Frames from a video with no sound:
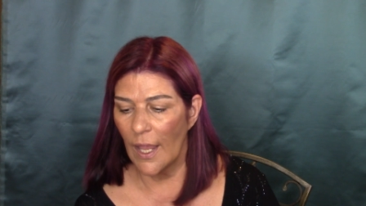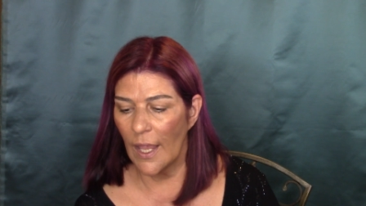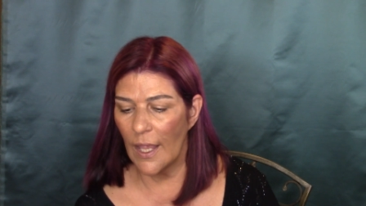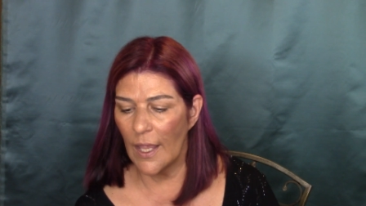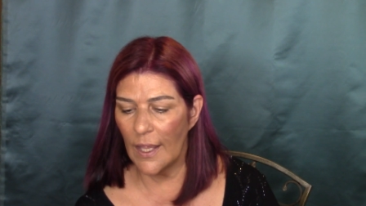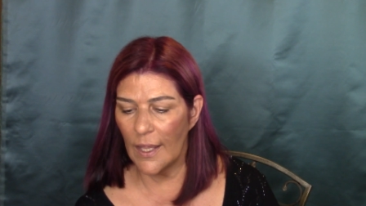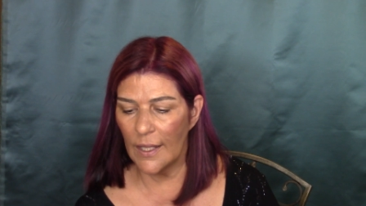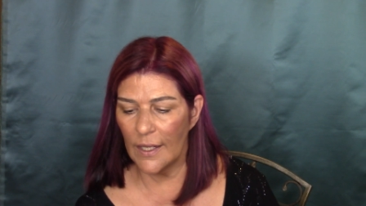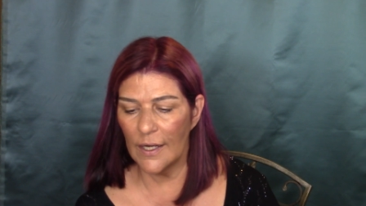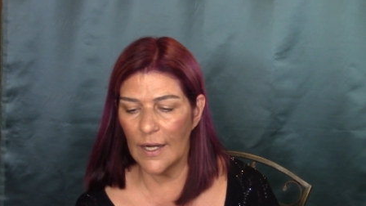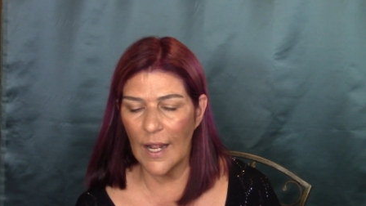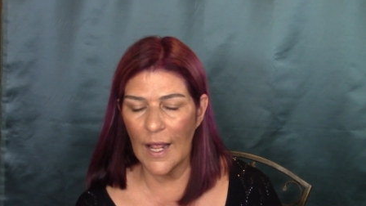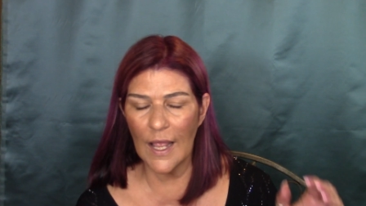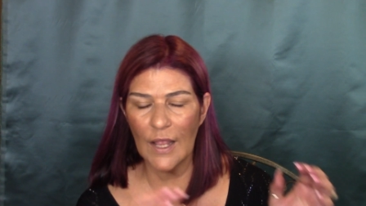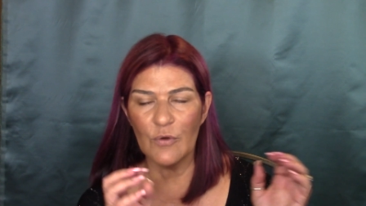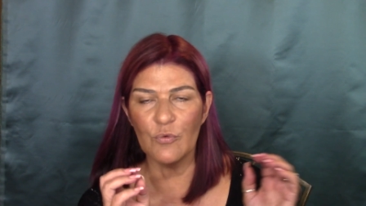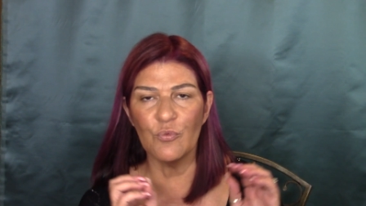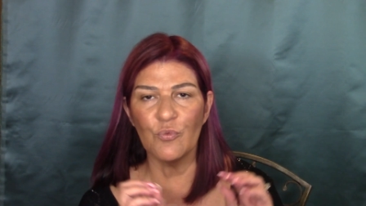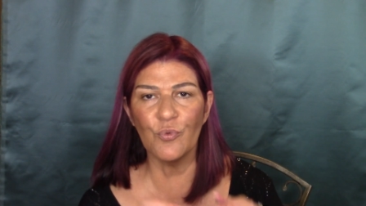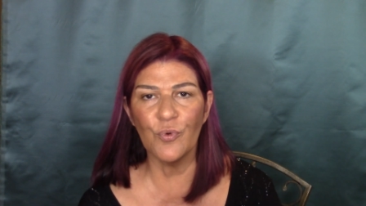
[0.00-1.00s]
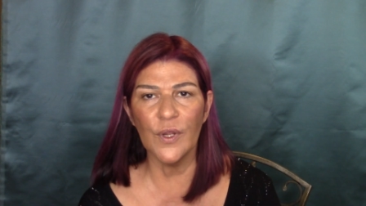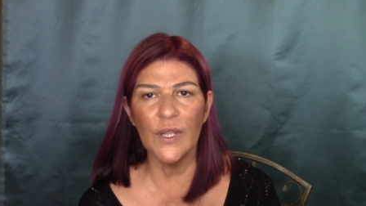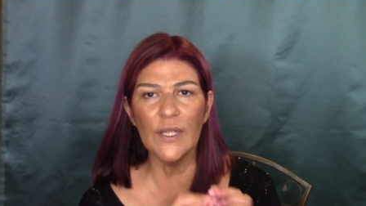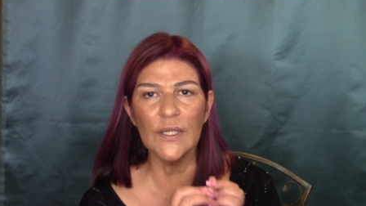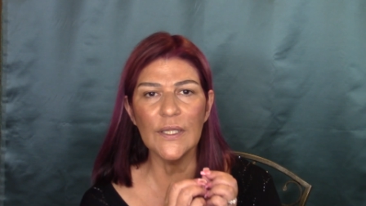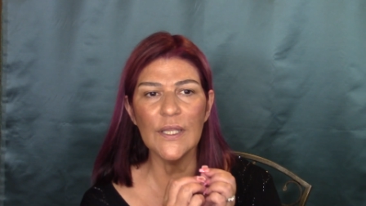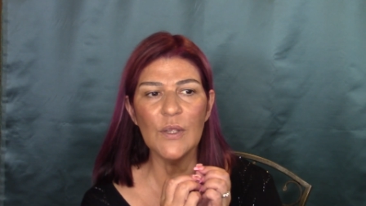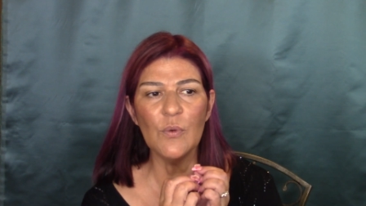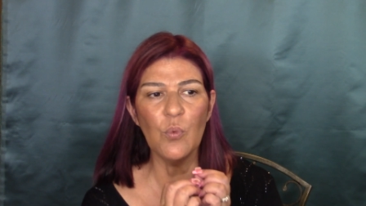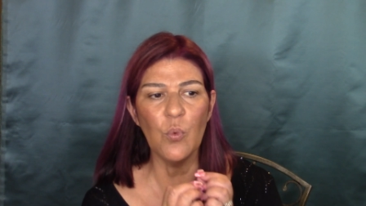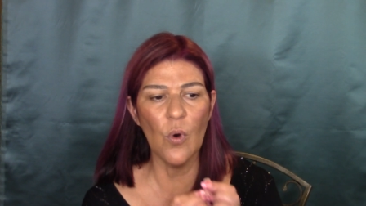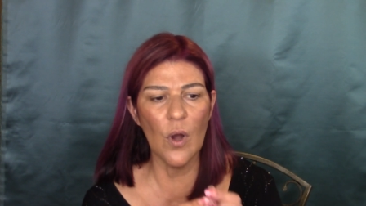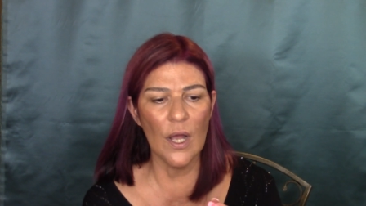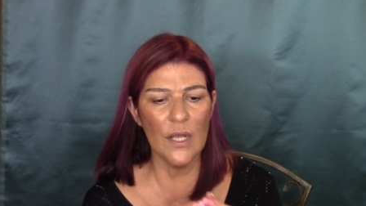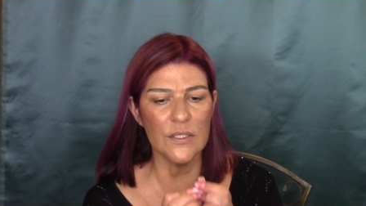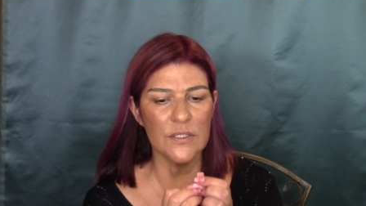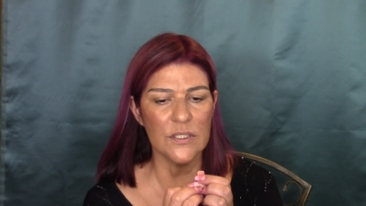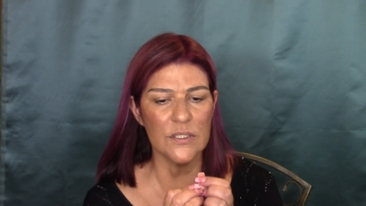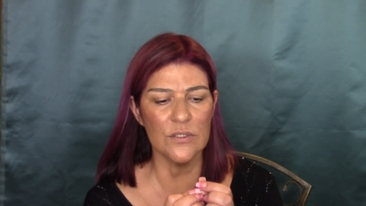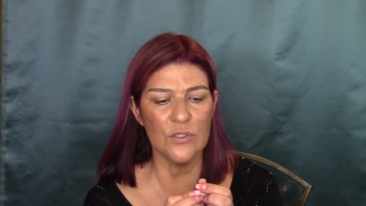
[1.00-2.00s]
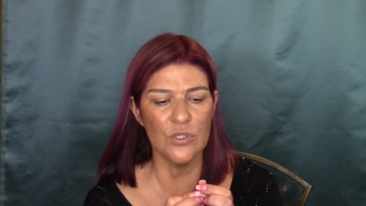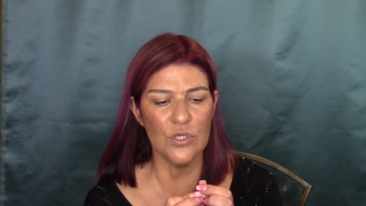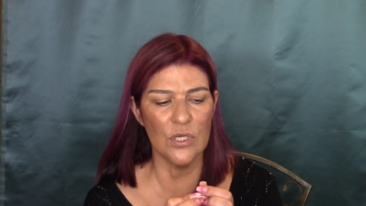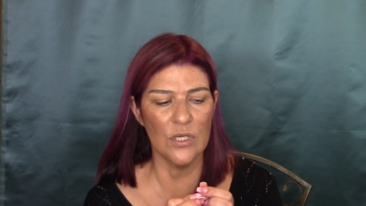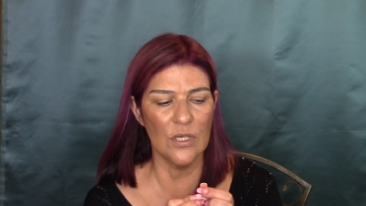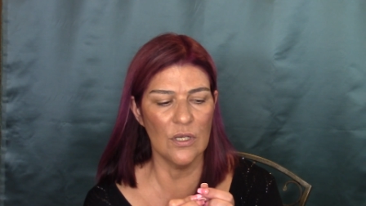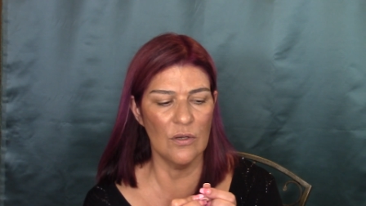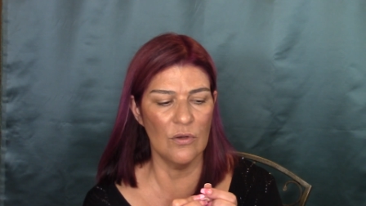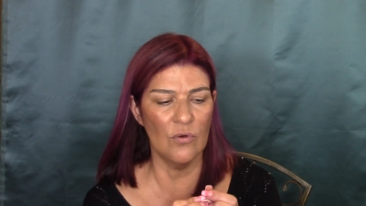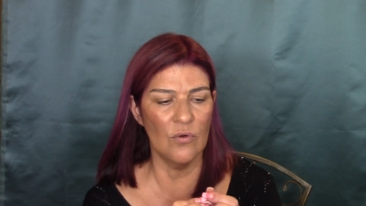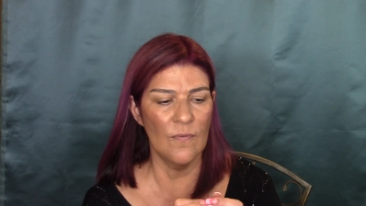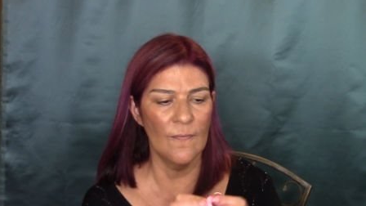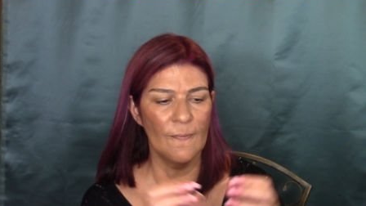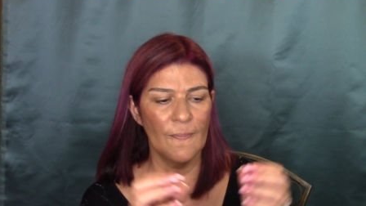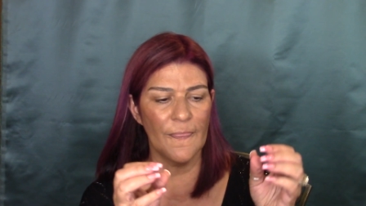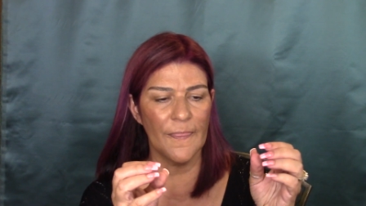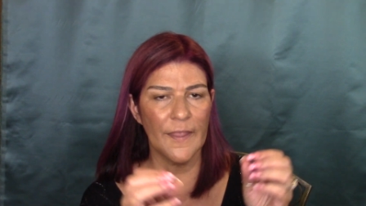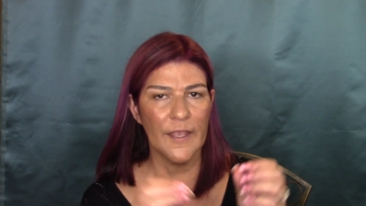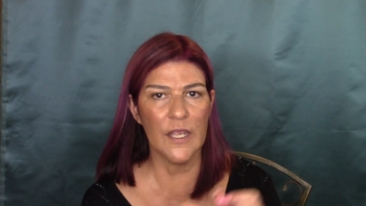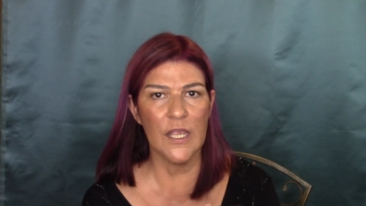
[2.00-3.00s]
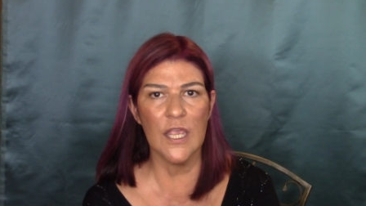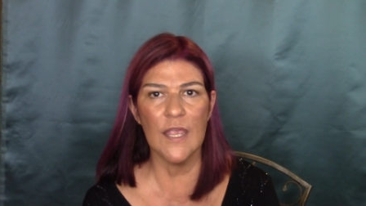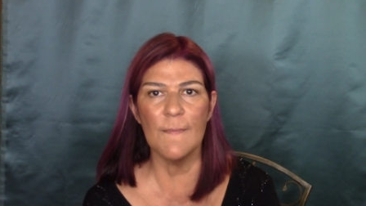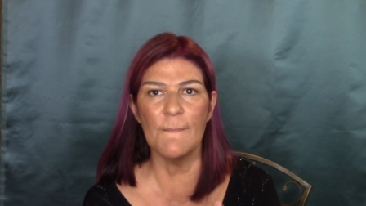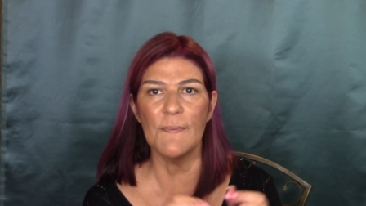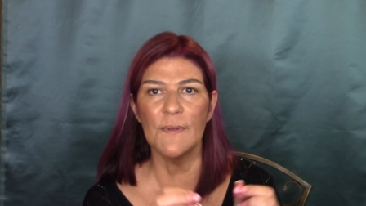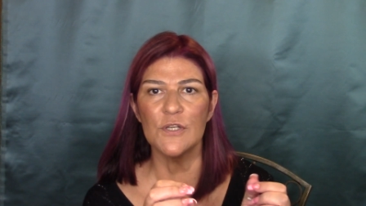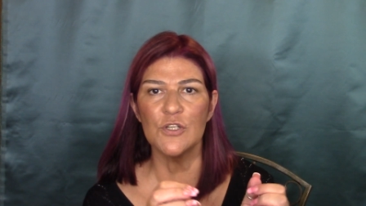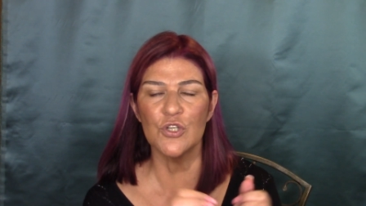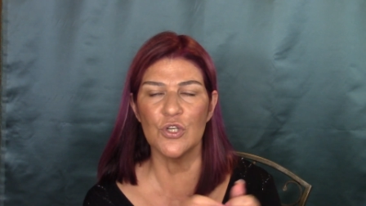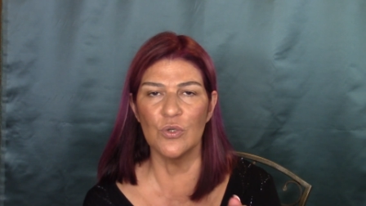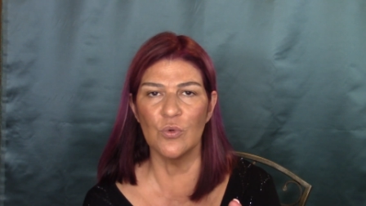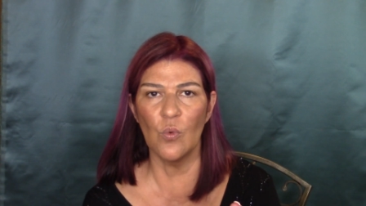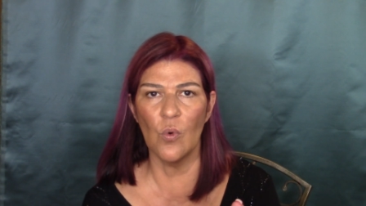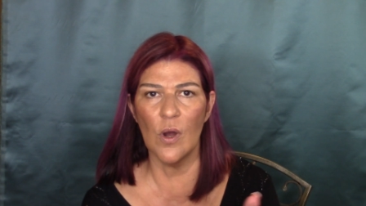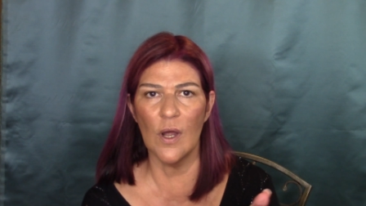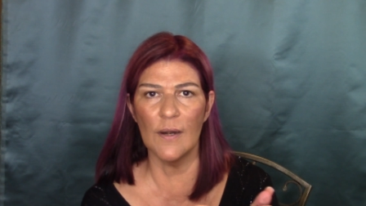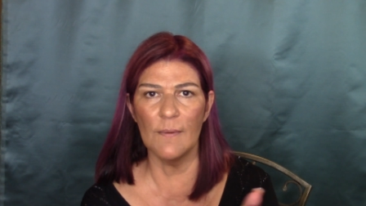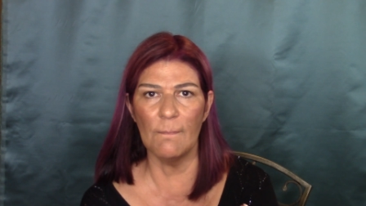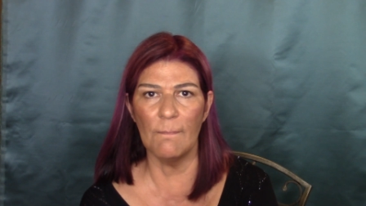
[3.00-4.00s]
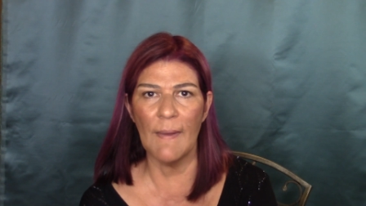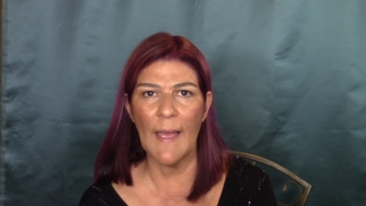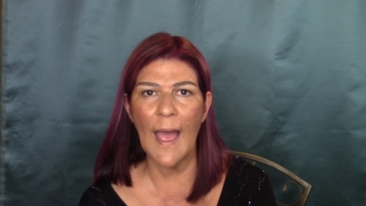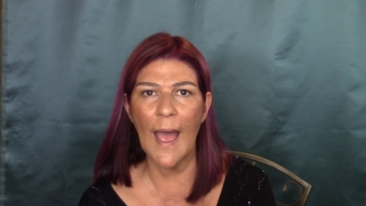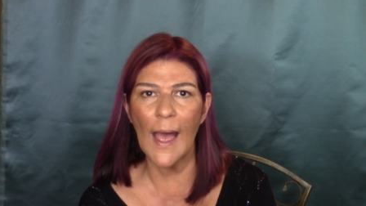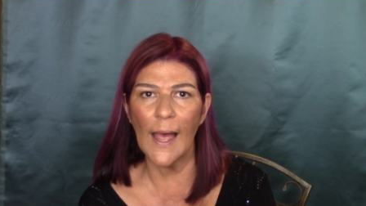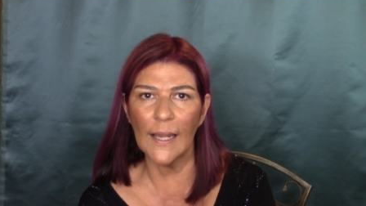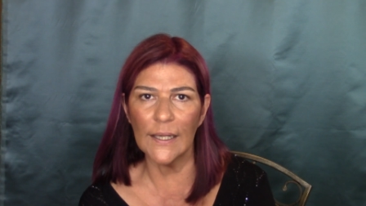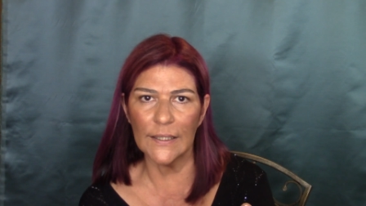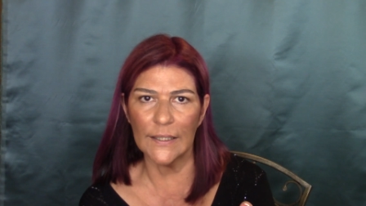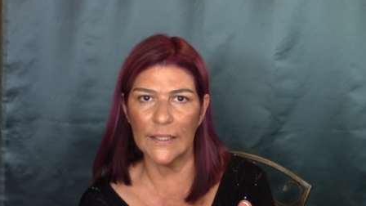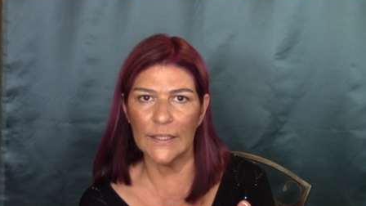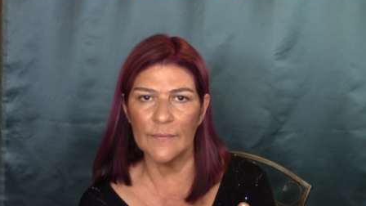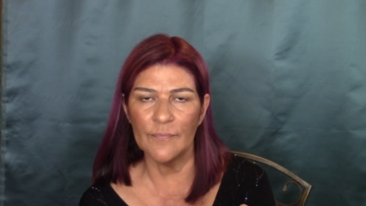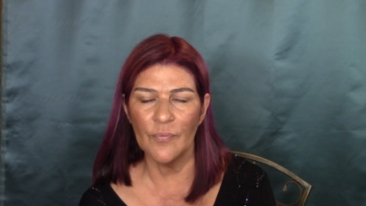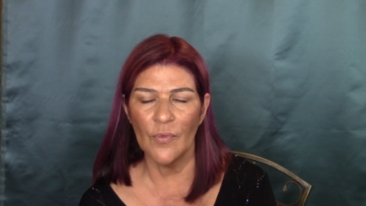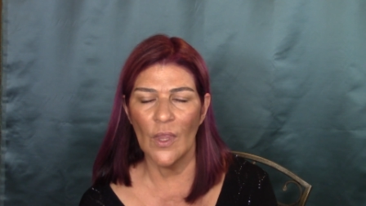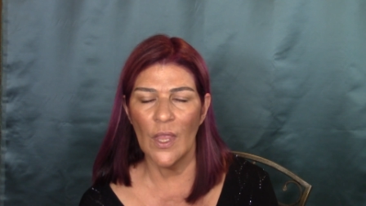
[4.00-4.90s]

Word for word: And I really wanted to keep it to one palette.